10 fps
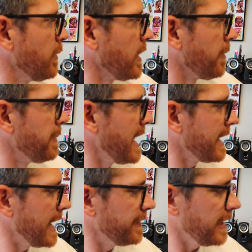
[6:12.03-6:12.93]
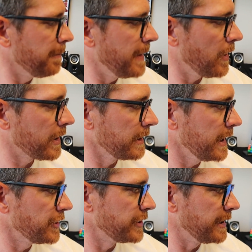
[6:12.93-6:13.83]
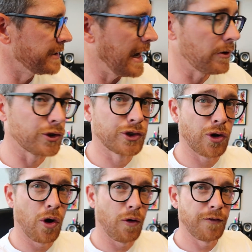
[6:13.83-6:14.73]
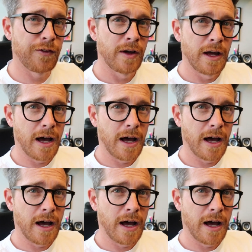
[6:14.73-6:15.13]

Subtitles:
We are back at the American Legion in Downers Grove.